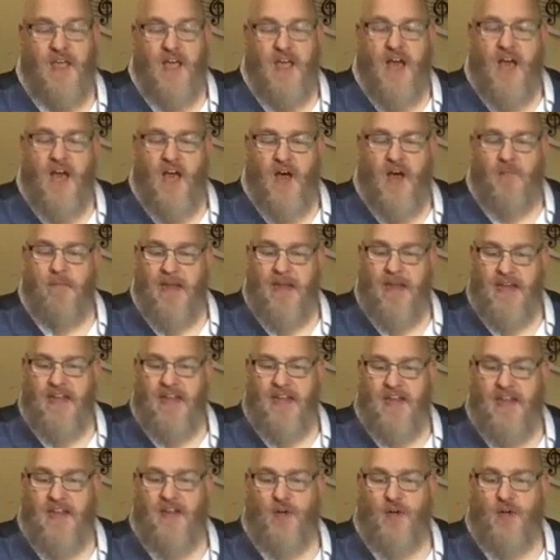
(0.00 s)

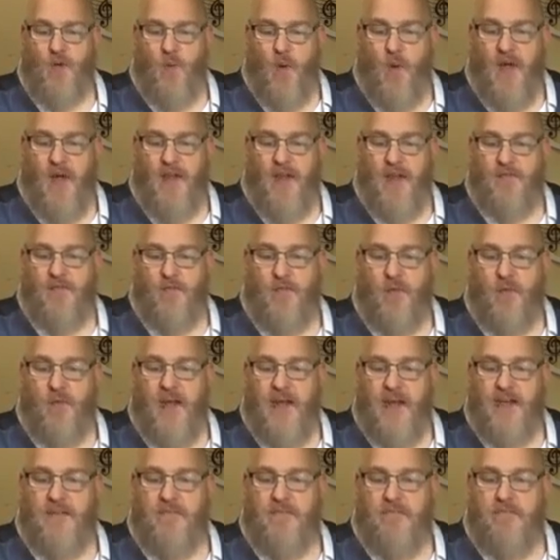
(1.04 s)
Amanda and her wife
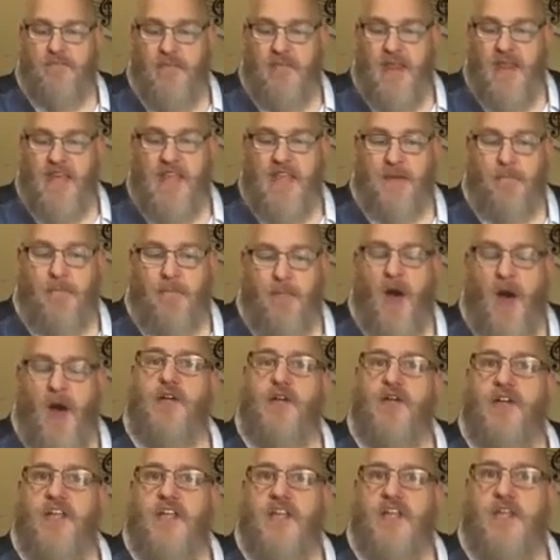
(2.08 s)
write many
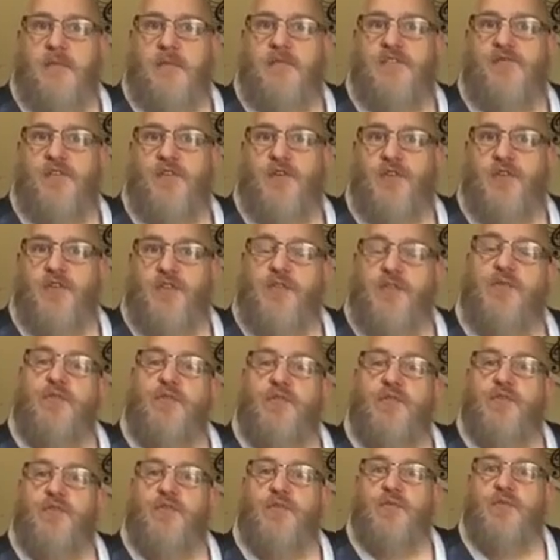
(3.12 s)
modern hymns for
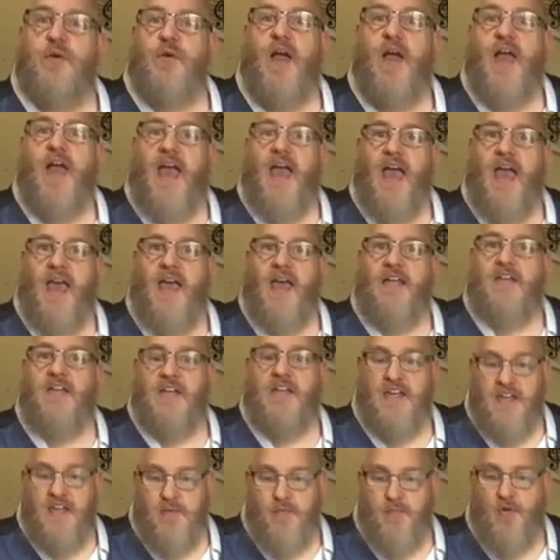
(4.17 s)
UU and
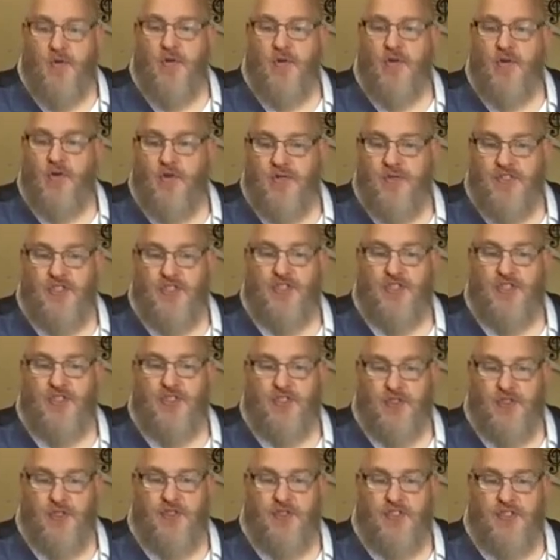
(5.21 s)
liberal Christian
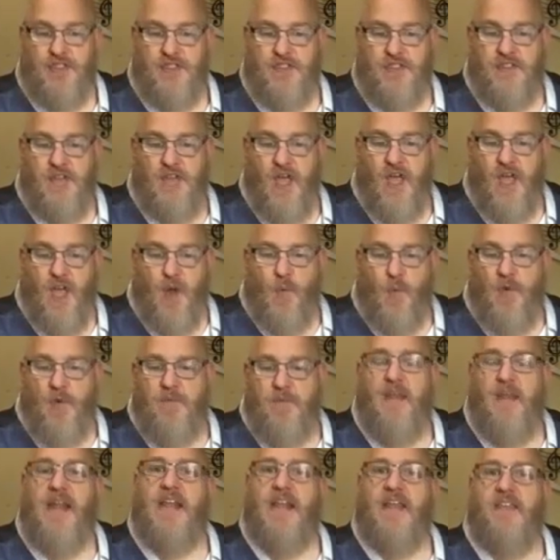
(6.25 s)
churches, with
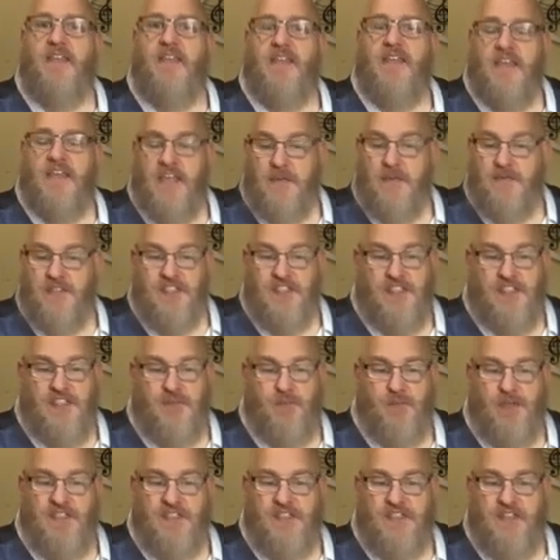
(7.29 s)
many of the hymns
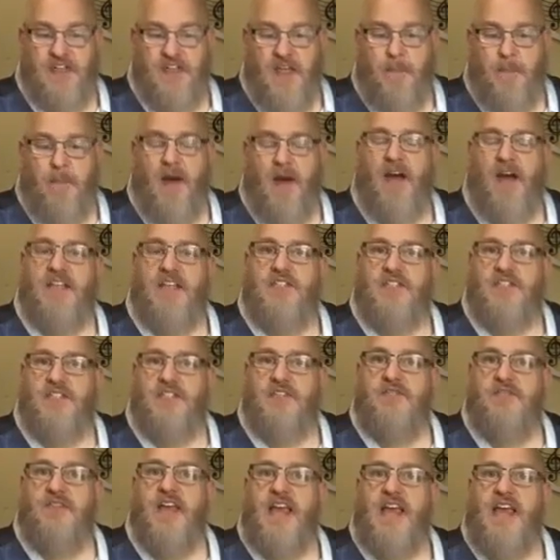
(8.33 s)
expressing a
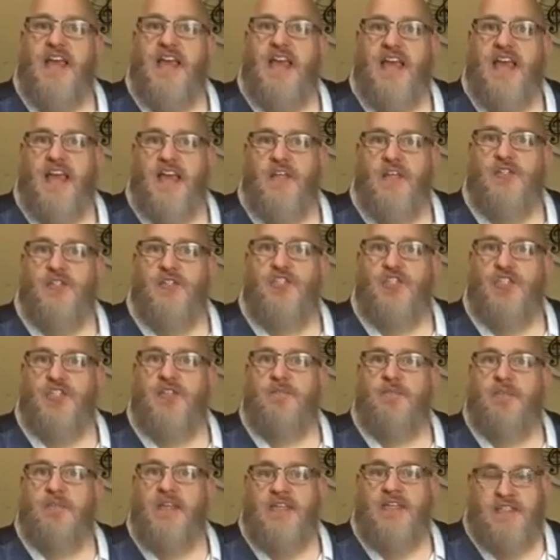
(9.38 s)
positive
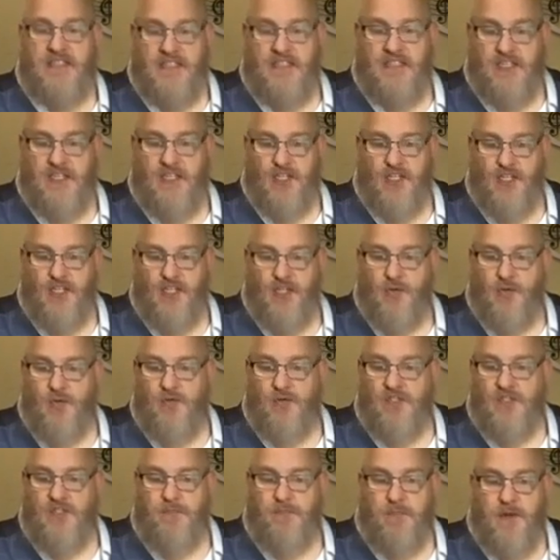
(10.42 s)

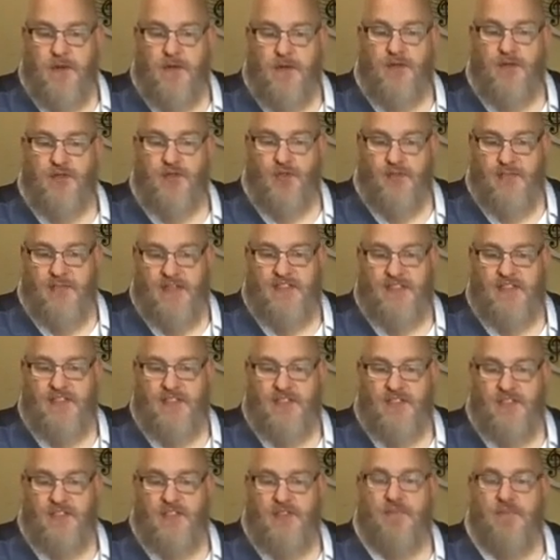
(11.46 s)
LGBTQ spiritual message.